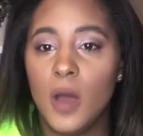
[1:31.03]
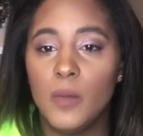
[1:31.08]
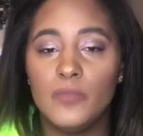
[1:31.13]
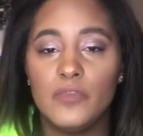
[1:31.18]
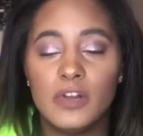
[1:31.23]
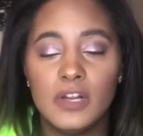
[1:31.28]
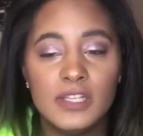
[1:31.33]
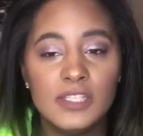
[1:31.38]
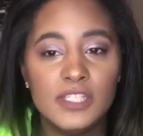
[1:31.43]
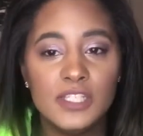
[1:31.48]

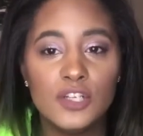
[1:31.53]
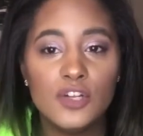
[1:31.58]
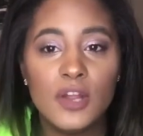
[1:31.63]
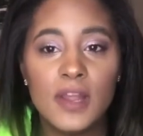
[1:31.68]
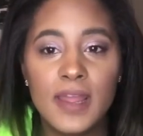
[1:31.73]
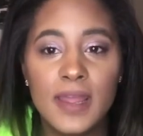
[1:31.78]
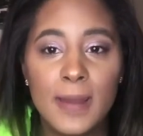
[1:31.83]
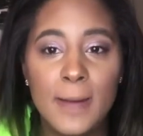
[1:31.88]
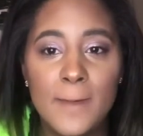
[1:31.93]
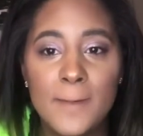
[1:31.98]
for
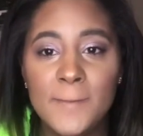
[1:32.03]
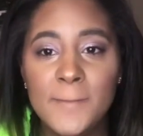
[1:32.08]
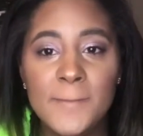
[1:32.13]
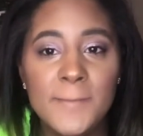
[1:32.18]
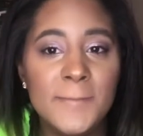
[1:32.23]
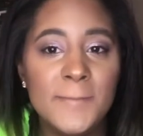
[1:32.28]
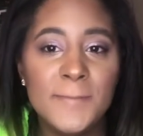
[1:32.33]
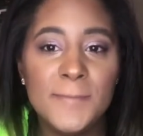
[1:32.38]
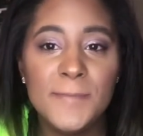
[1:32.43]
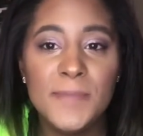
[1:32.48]
Instagram,
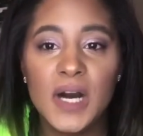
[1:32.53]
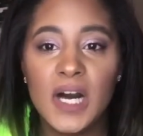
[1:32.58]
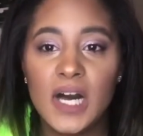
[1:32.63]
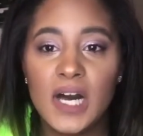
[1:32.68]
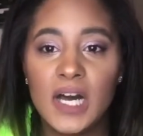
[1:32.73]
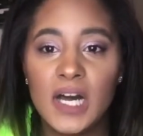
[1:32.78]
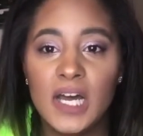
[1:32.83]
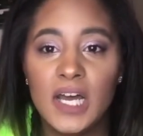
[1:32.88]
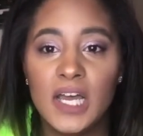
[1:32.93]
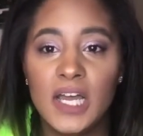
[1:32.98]
but
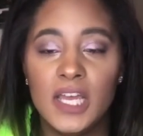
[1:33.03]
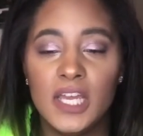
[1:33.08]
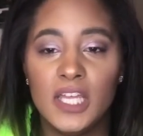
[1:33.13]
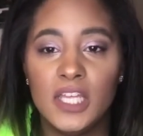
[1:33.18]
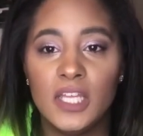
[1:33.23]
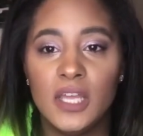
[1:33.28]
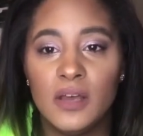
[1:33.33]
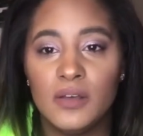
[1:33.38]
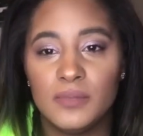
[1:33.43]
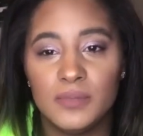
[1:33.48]

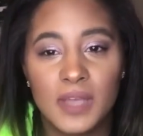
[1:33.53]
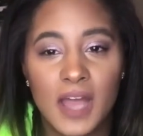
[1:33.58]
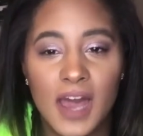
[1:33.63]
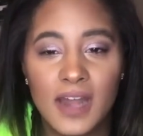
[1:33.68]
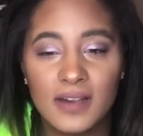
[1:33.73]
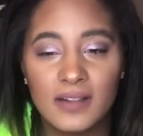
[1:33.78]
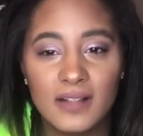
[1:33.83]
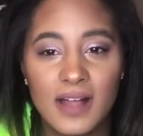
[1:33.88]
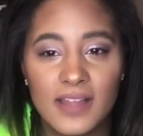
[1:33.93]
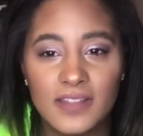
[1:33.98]
I'm kind
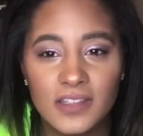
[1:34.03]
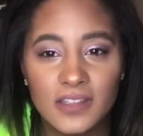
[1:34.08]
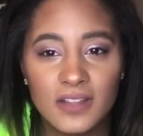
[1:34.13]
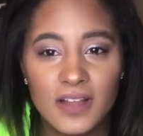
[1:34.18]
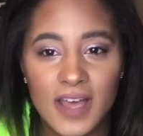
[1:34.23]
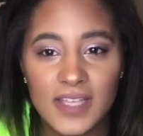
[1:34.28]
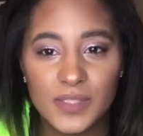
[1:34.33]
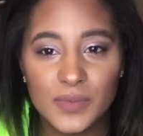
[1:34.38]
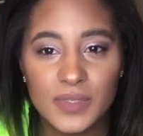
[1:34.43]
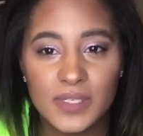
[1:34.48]
of glad that the
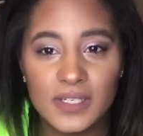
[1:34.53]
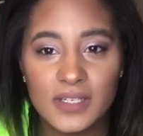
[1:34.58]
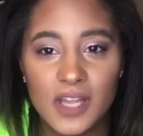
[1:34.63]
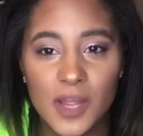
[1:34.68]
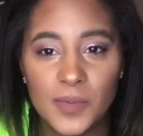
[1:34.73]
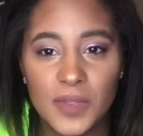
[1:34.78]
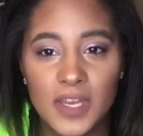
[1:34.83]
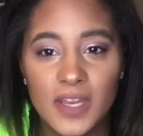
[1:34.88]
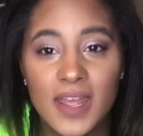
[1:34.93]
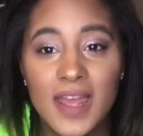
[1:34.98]
last one didn't
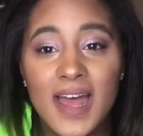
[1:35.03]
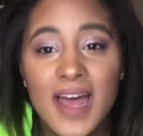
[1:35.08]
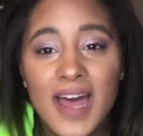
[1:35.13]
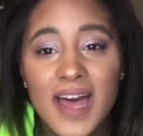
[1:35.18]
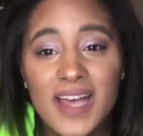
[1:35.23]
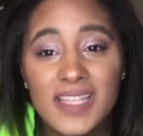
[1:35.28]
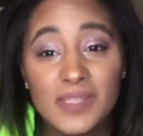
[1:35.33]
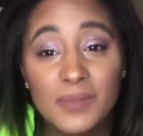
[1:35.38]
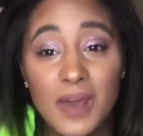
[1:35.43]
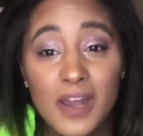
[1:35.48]
come in.
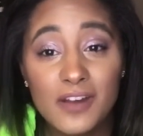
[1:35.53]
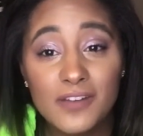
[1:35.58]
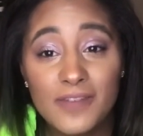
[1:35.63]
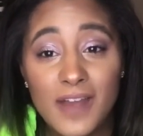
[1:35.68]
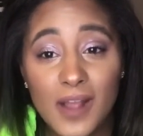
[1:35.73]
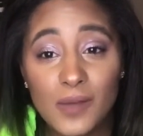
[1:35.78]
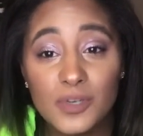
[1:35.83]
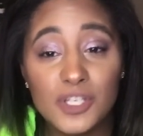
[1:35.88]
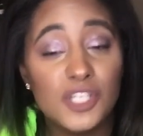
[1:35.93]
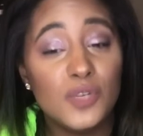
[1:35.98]
As a matter of
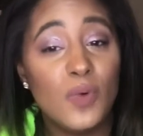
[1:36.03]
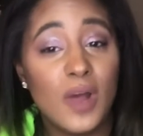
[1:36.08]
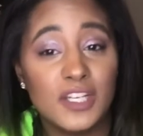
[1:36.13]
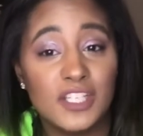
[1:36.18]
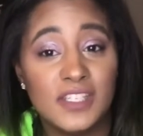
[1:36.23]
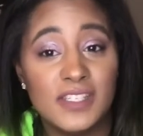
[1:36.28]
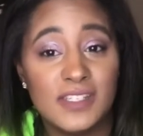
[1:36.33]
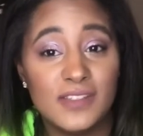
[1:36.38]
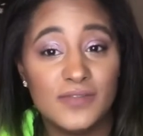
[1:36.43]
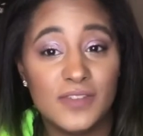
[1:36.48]
fact, when she
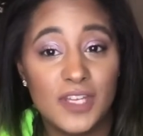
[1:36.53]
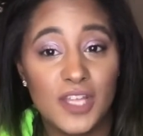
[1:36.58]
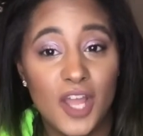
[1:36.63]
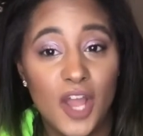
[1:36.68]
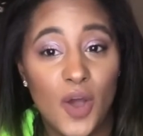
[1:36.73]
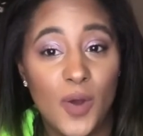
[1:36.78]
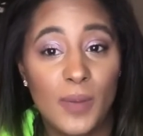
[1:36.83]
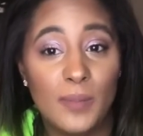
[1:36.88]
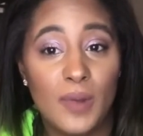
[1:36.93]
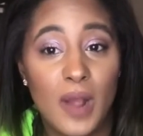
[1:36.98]
watches this
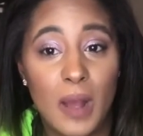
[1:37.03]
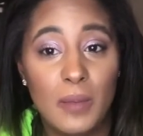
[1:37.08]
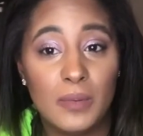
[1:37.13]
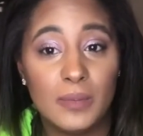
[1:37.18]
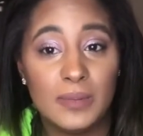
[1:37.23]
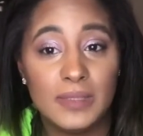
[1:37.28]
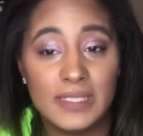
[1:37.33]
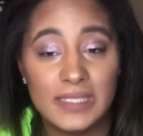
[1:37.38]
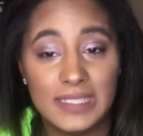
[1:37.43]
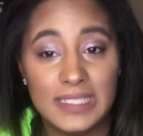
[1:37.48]
video and
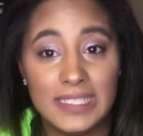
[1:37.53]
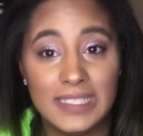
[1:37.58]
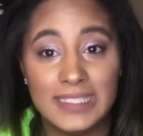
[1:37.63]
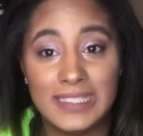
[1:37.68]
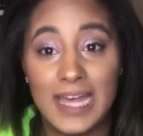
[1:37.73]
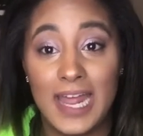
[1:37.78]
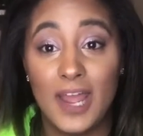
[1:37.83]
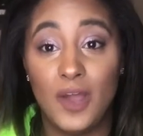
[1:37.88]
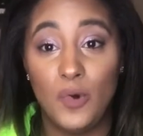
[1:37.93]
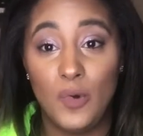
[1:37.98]
probably sees
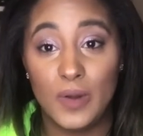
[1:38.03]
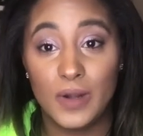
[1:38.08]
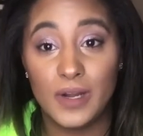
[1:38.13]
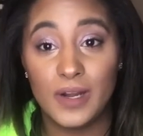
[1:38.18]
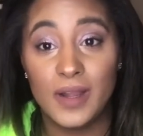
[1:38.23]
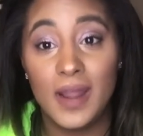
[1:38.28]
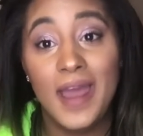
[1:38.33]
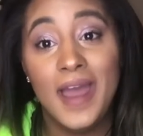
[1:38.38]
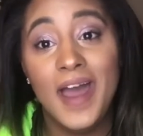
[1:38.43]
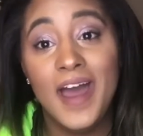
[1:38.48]
that I
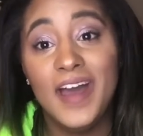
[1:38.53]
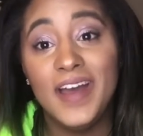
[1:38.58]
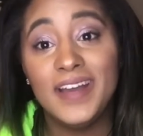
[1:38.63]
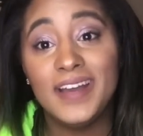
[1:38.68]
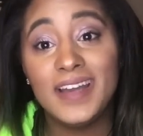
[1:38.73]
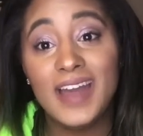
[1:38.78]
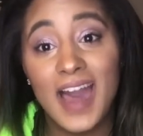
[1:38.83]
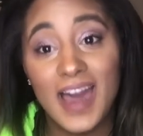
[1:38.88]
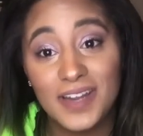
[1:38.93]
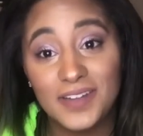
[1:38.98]
ordered
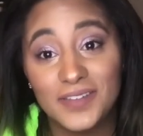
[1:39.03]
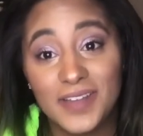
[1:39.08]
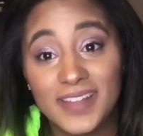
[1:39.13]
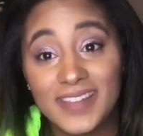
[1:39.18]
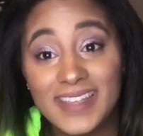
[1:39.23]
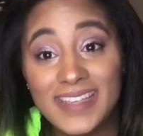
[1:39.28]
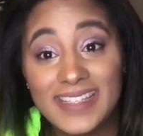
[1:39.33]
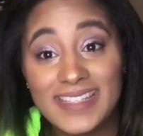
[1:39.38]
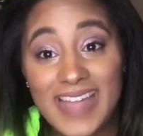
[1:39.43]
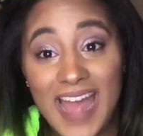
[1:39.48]
kind of like the
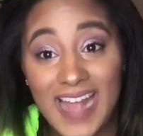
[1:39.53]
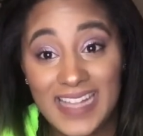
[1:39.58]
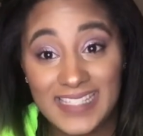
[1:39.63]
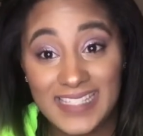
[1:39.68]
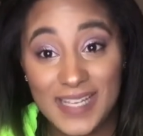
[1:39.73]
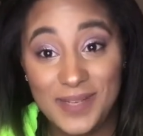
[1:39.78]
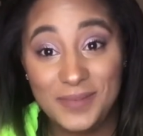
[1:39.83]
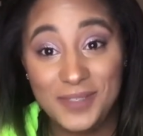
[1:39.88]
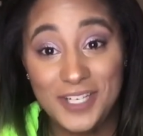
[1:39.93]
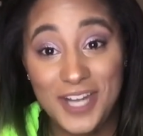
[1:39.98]
exact
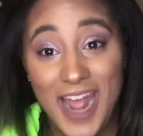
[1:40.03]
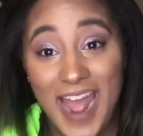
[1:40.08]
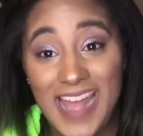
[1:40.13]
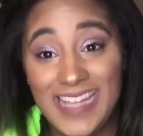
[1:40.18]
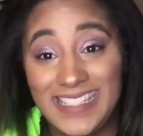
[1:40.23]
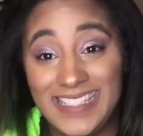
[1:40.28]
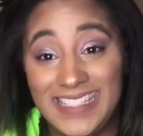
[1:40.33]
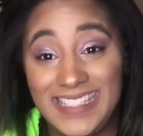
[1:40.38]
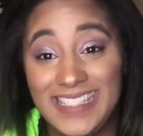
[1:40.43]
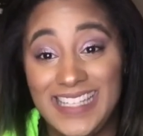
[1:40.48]
same
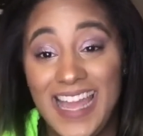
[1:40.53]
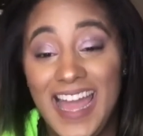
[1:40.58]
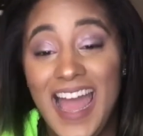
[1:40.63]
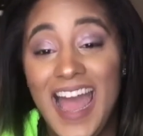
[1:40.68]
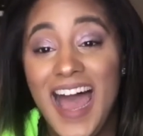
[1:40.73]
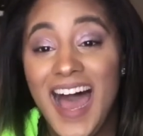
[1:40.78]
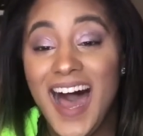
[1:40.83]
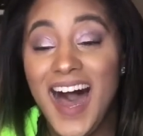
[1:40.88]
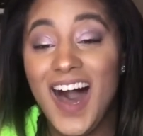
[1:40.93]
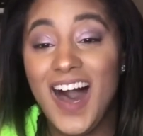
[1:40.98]
dress
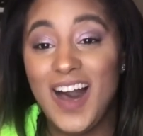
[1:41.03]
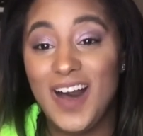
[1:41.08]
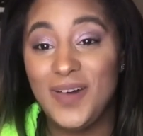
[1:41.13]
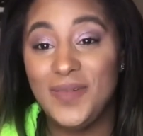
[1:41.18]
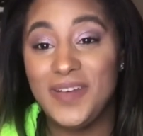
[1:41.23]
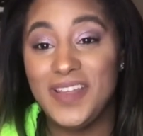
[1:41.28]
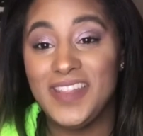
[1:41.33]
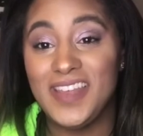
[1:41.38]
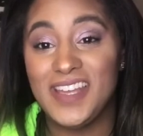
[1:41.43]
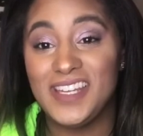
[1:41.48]

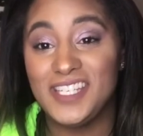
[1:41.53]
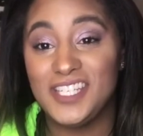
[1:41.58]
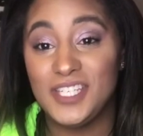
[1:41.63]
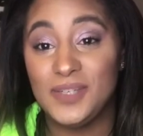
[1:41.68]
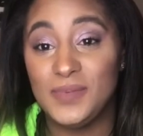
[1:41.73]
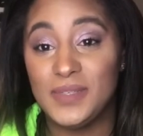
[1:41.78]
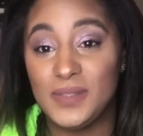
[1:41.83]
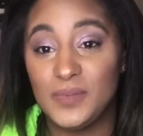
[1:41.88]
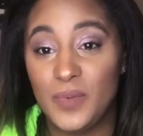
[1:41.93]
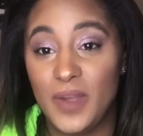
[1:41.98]
that she
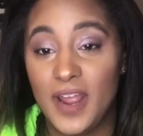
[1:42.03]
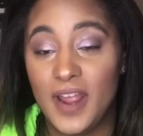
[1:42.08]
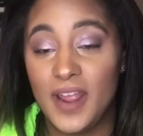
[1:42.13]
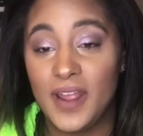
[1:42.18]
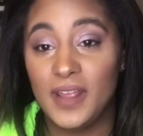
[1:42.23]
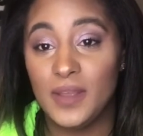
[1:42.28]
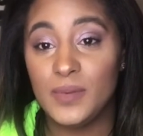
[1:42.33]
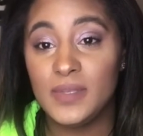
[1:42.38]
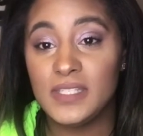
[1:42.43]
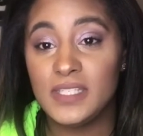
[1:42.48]
was
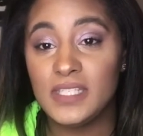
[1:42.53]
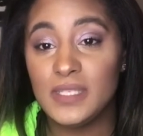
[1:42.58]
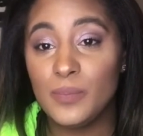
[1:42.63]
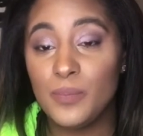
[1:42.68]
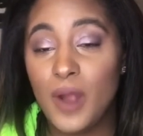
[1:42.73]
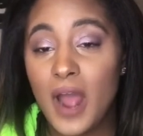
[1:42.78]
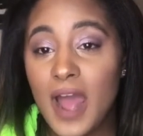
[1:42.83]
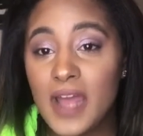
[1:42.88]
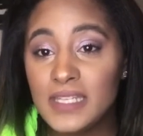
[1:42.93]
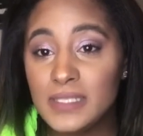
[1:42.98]
wearing. It was a
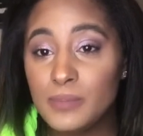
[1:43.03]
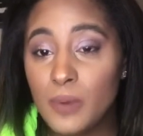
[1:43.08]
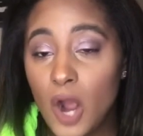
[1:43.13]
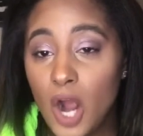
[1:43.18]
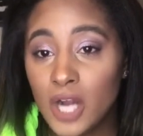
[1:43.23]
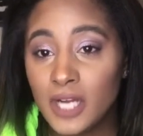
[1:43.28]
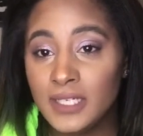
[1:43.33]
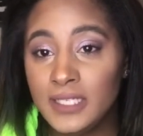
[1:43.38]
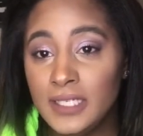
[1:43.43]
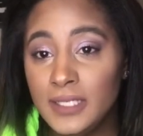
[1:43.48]
surprise
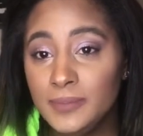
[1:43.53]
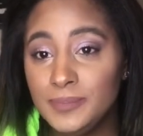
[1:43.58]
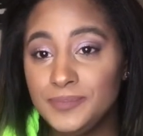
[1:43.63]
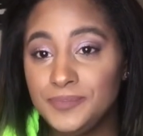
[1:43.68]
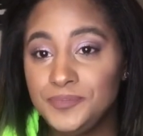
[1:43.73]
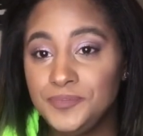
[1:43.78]
party,